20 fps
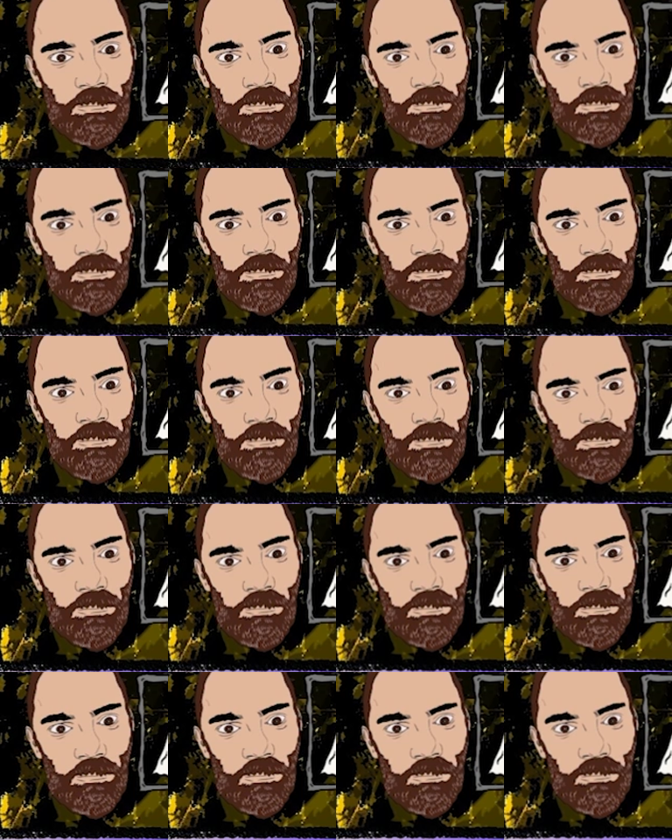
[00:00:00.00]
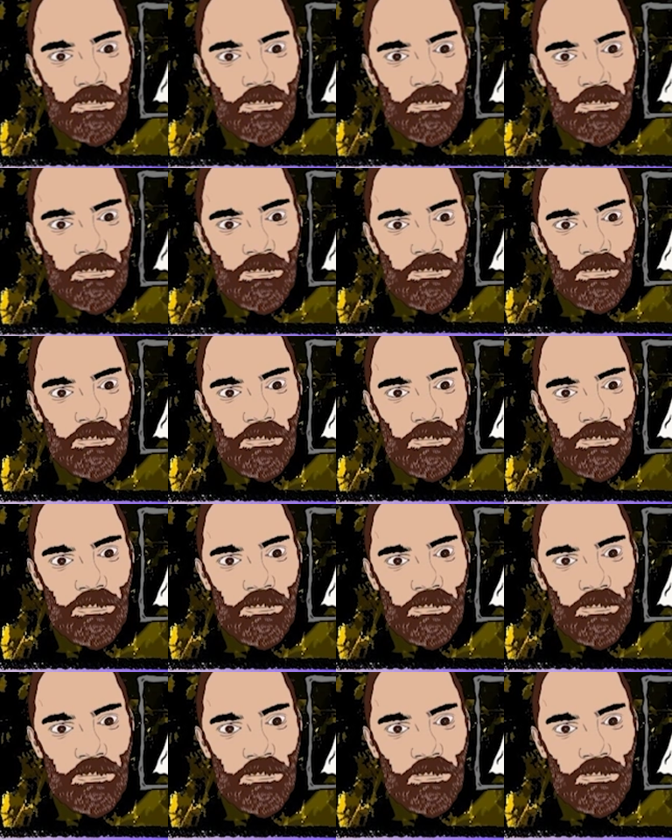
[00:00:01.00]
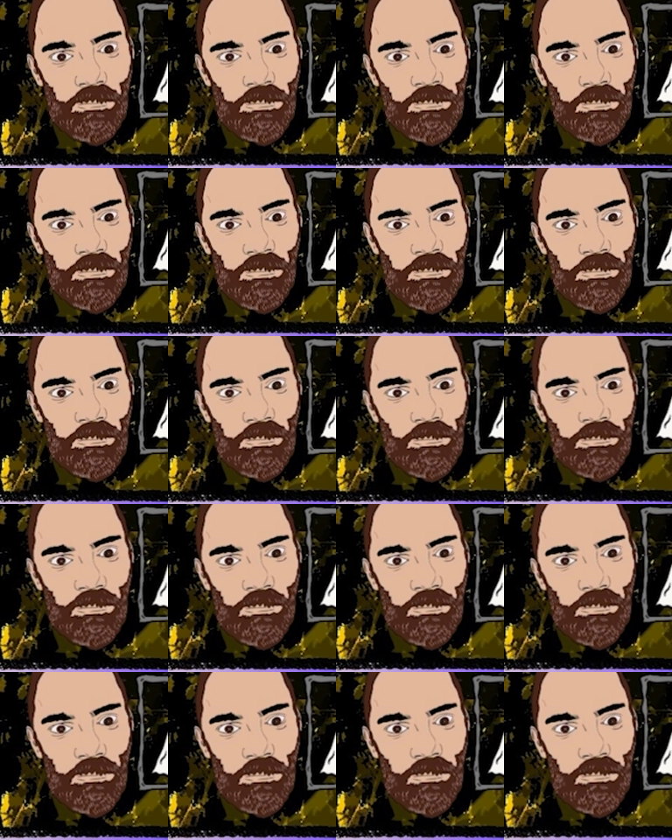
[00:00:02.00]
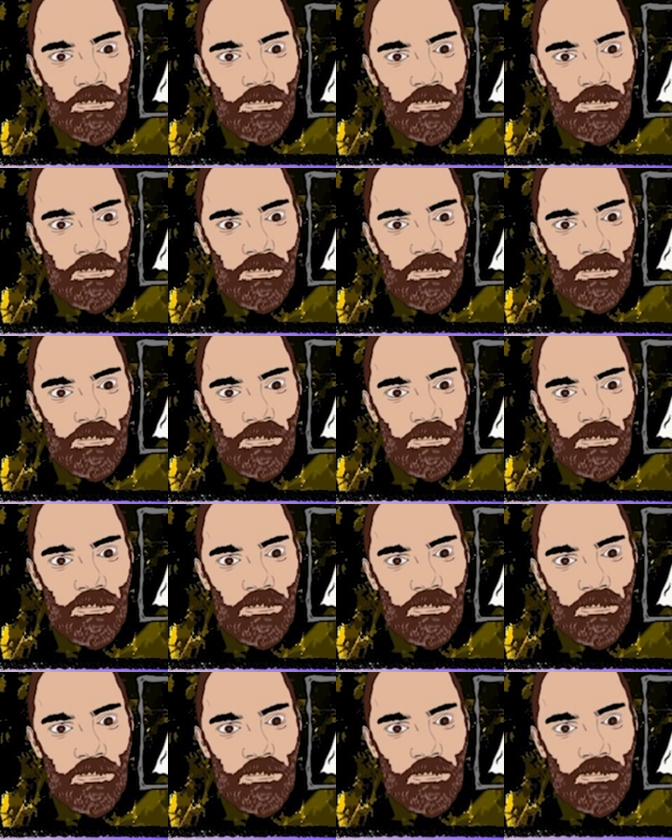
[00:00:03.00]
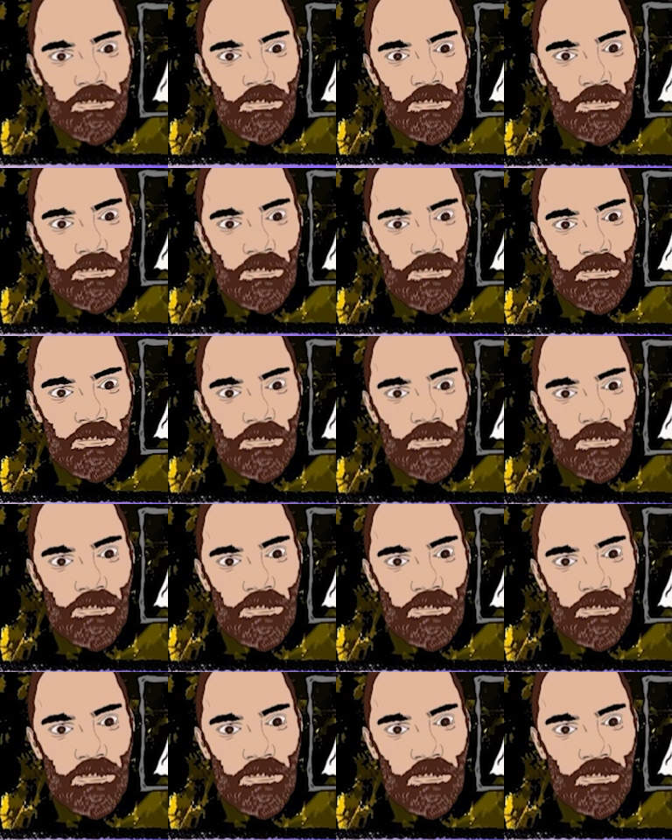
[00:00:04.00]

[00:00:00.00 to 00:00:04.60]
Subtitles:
(not speaking)